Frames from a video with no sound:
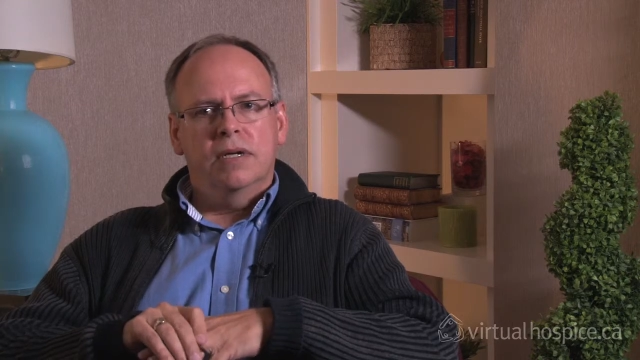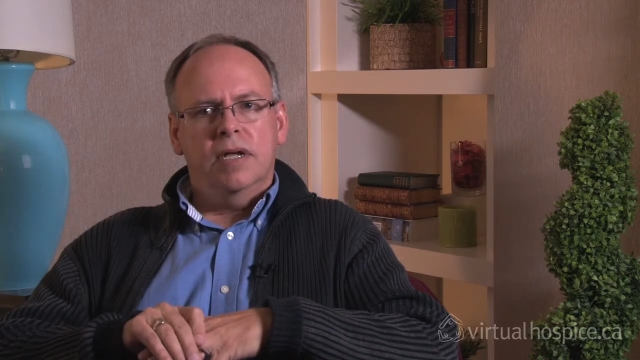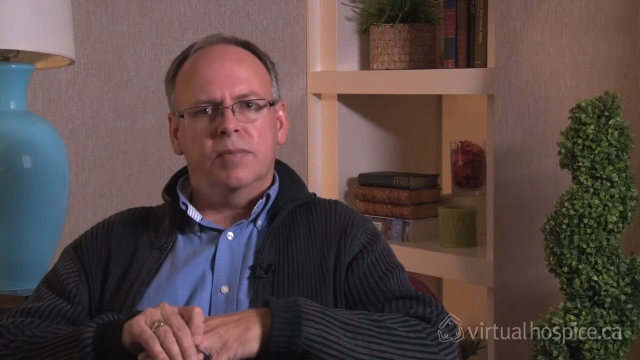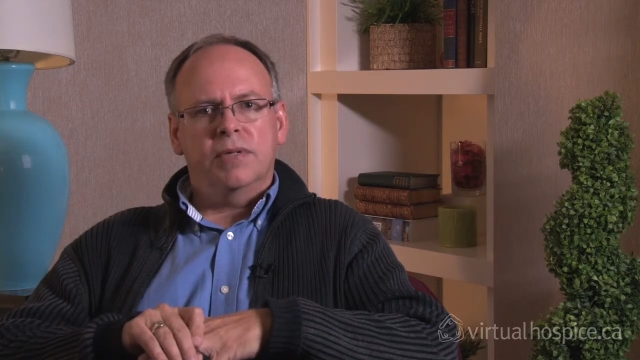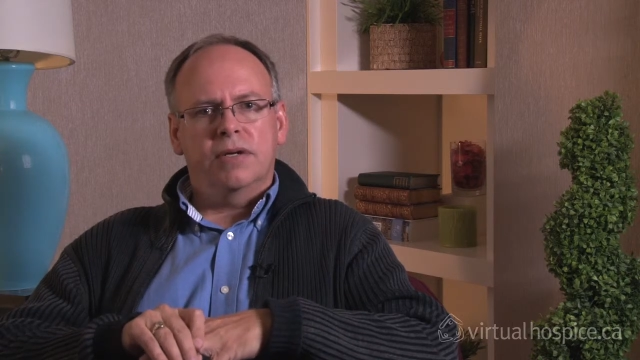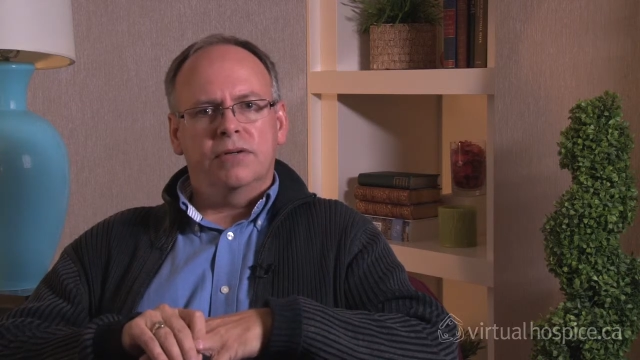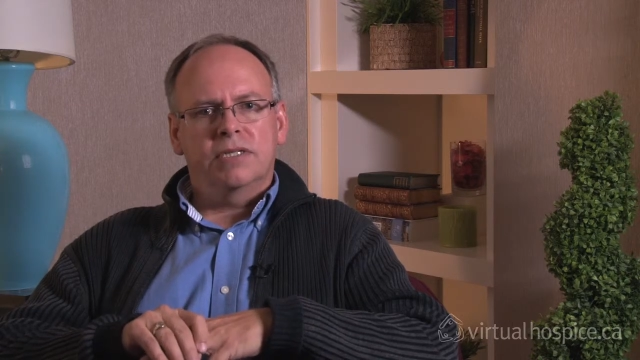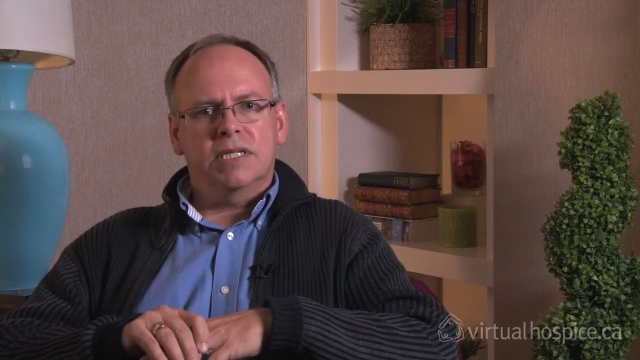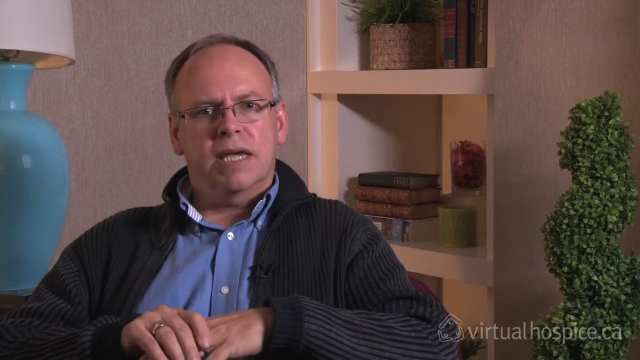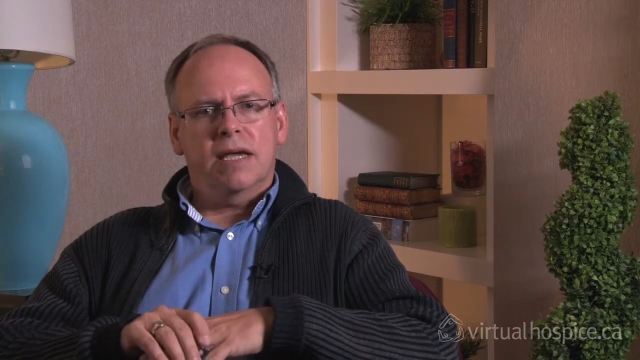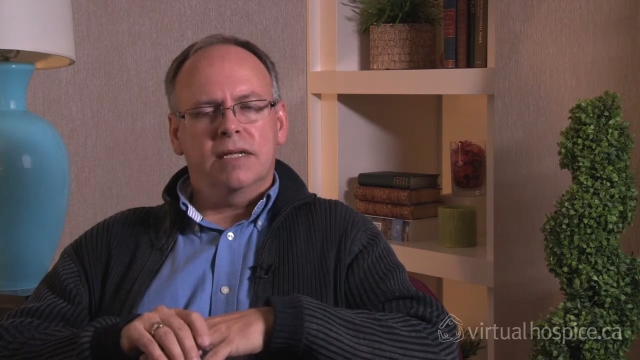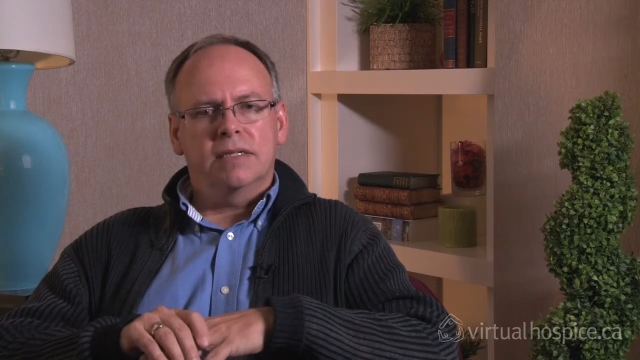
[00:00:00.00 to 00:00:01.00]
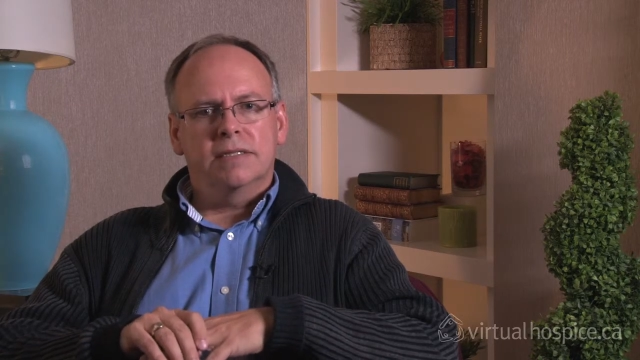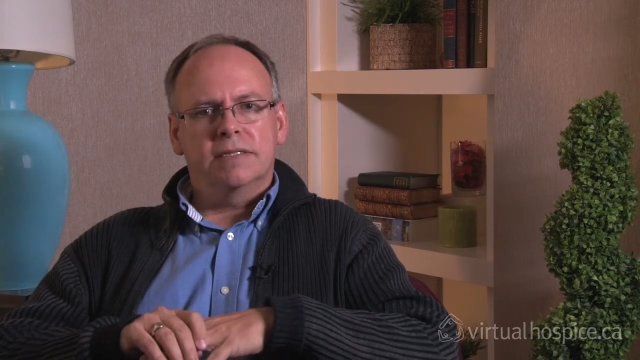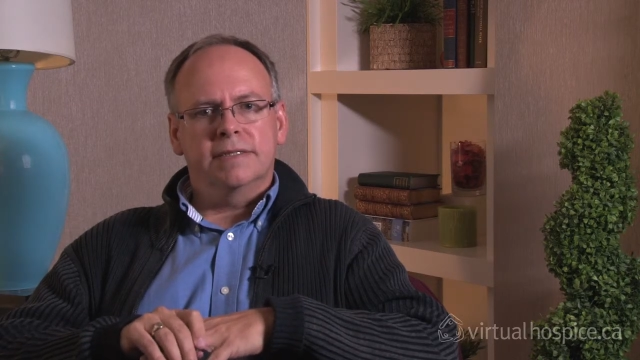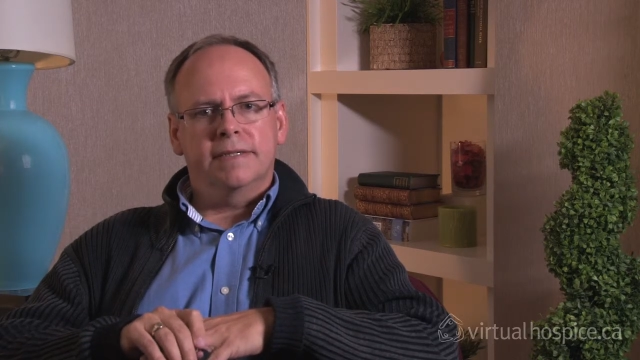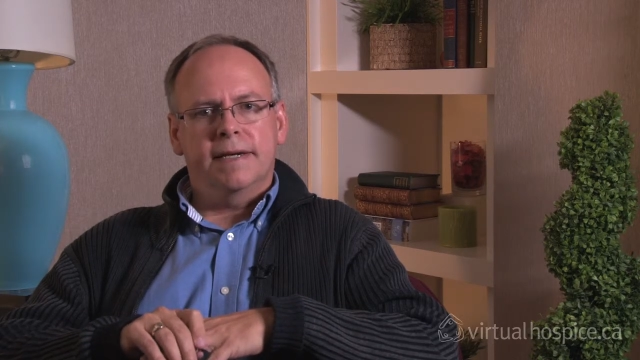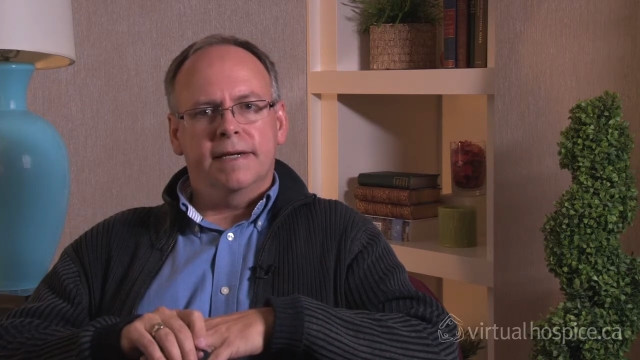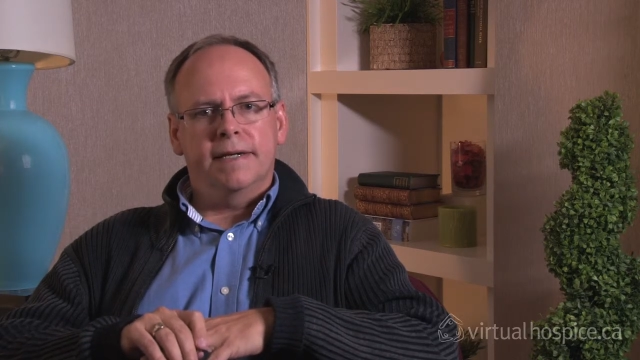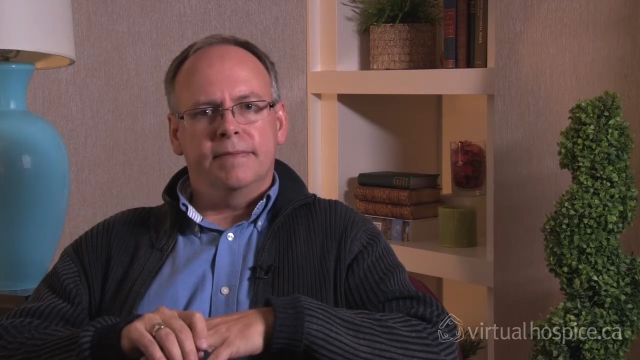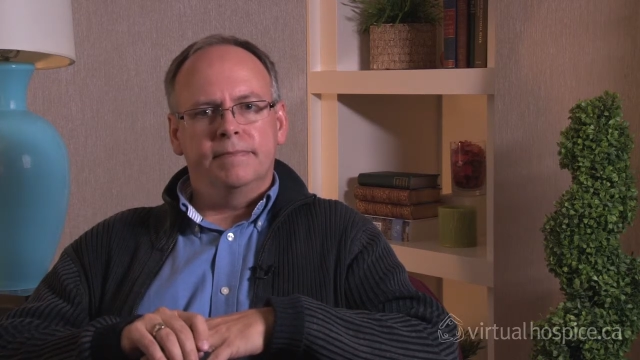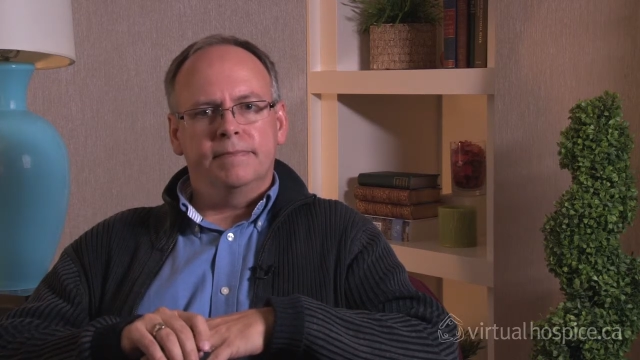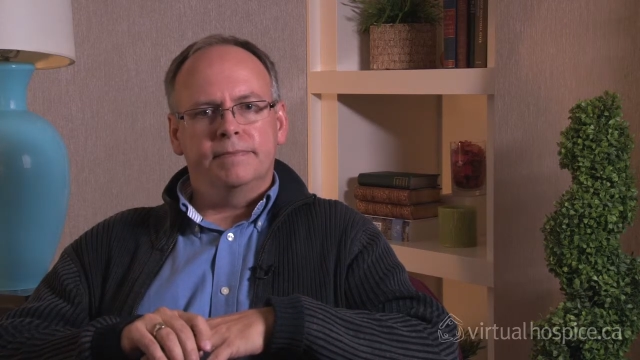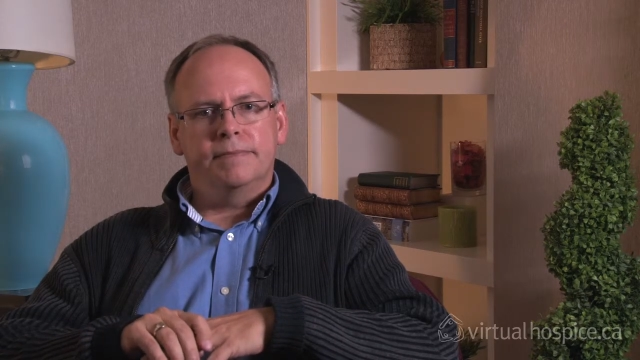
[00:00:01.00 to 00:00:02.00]
help to understand
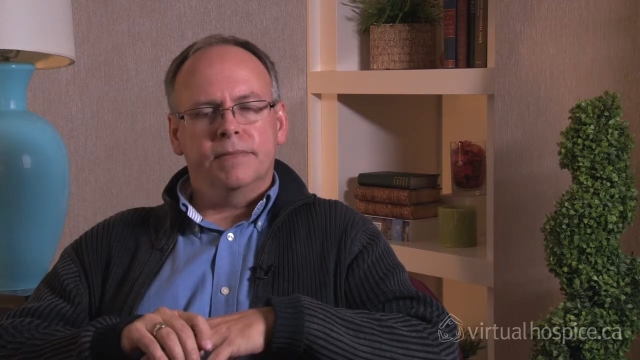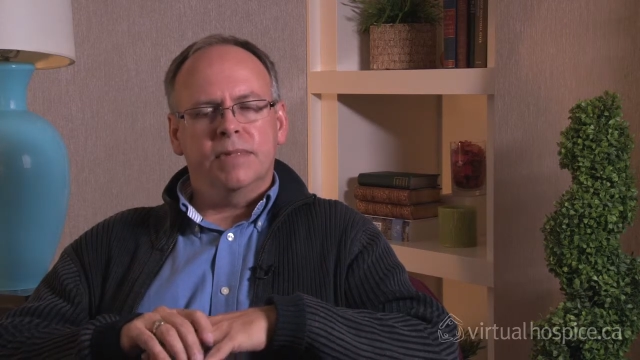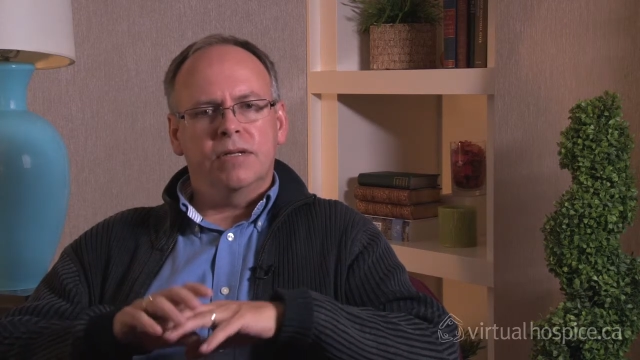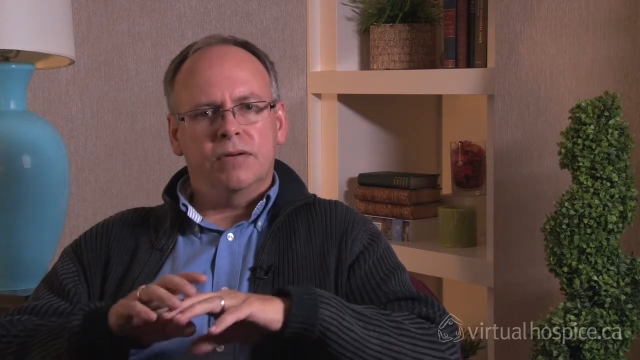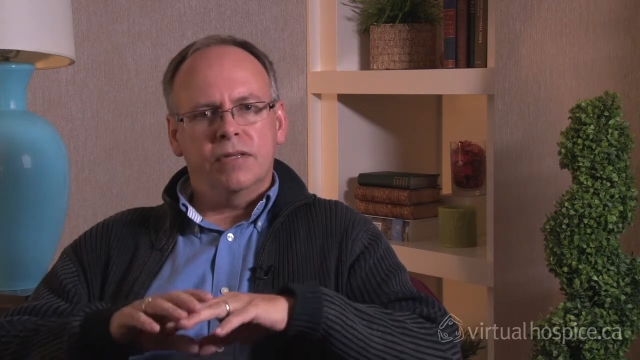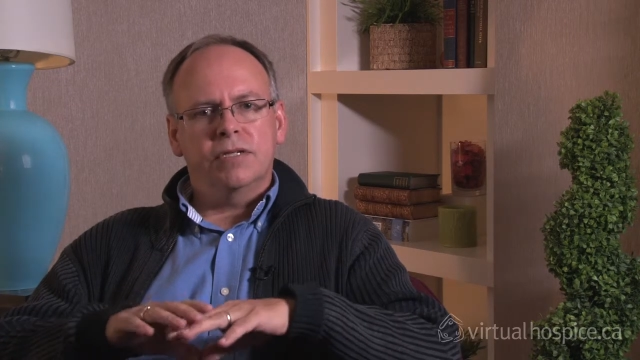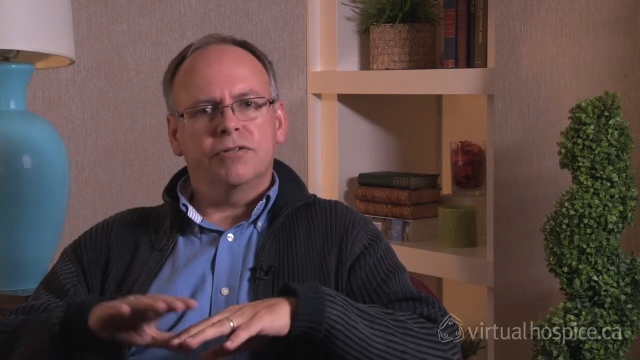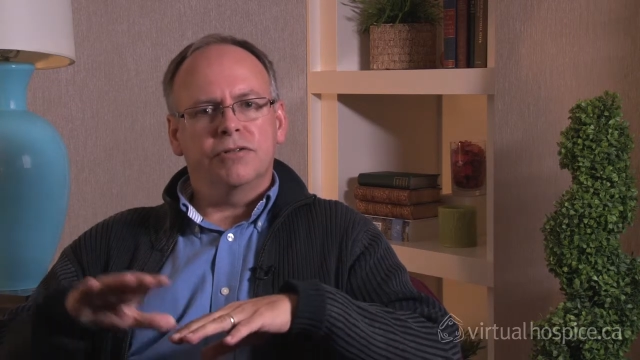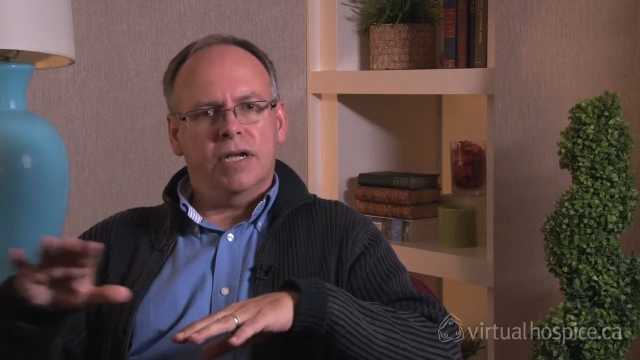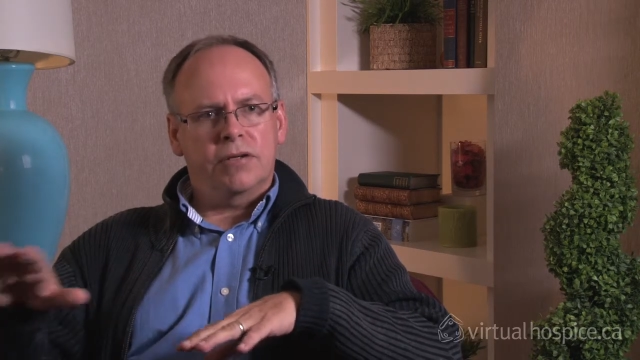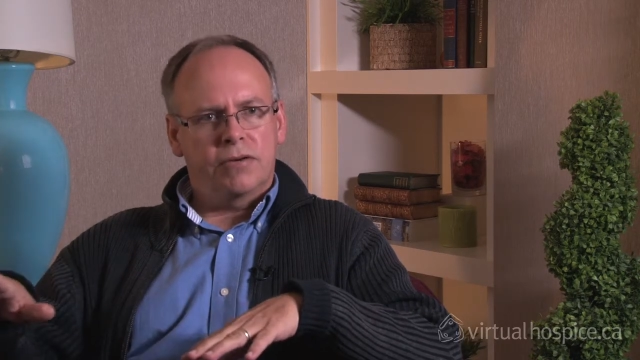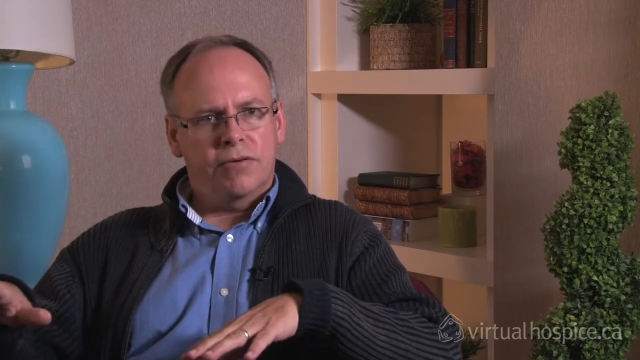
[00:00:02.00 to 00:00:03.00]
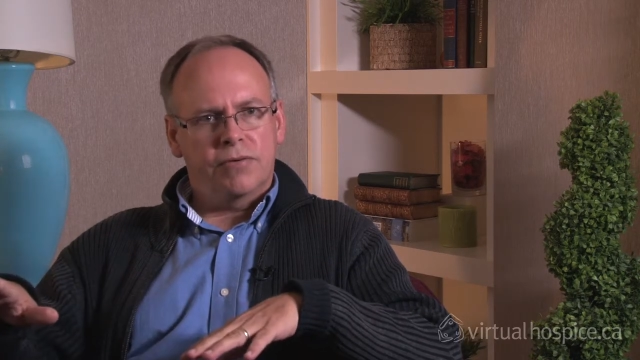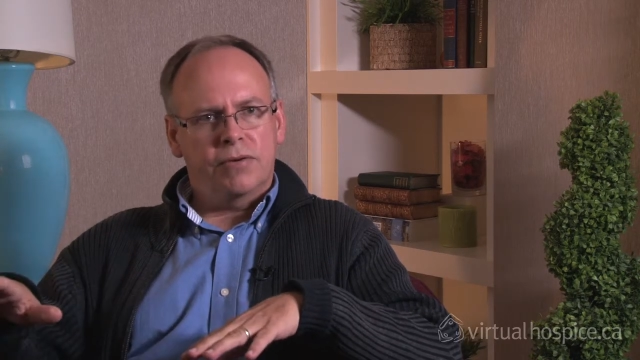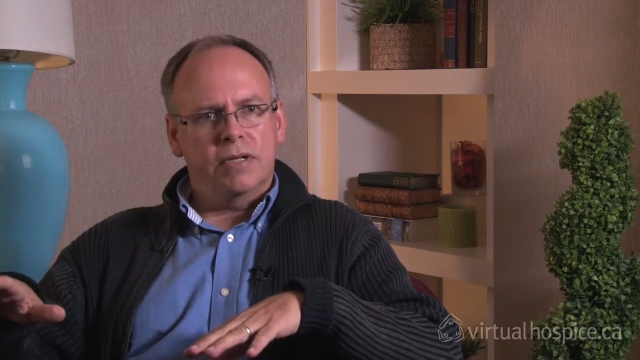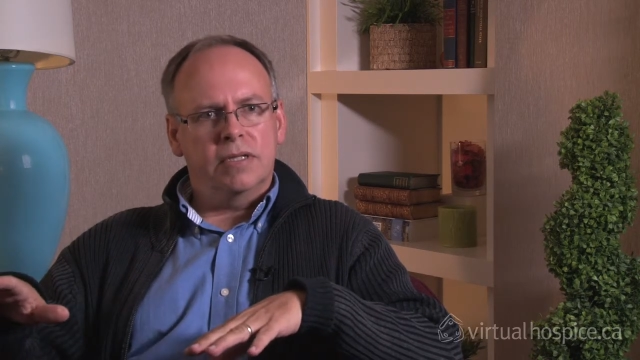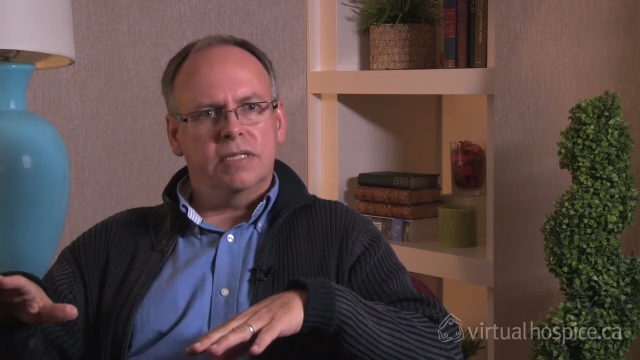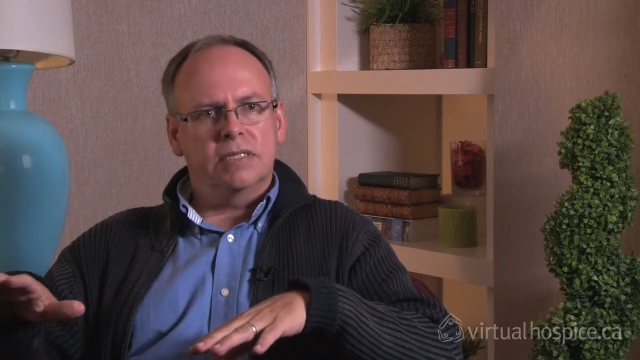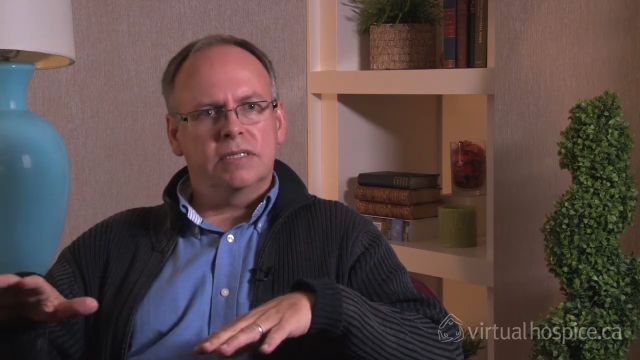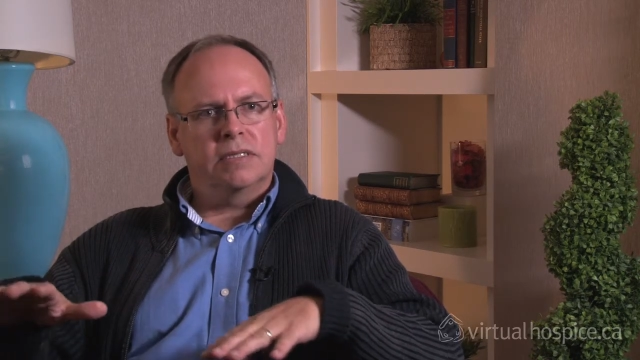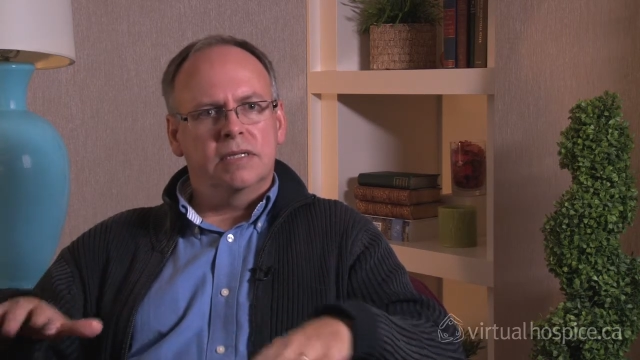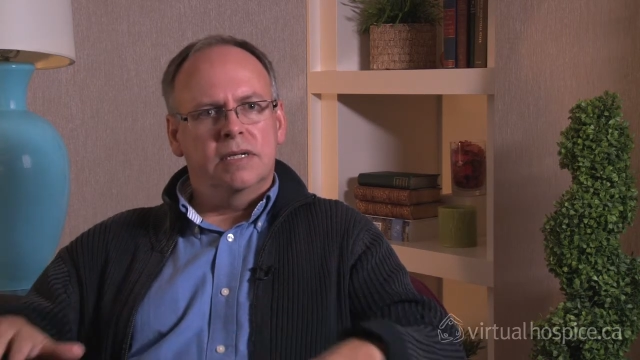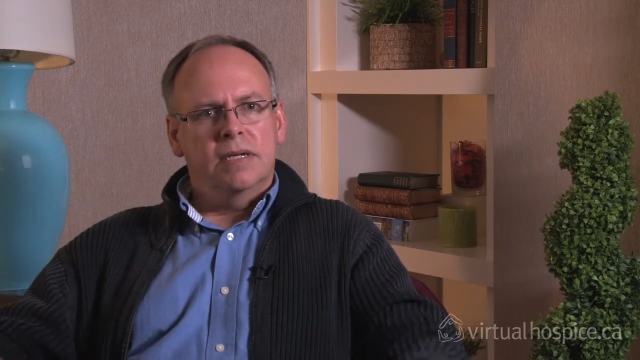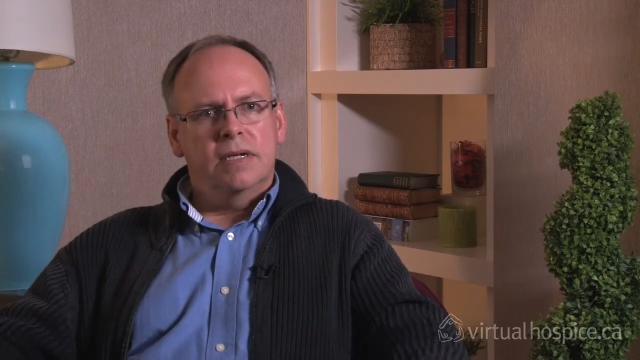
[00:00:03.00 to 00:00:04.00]
um, you know, the trajectory of their illness,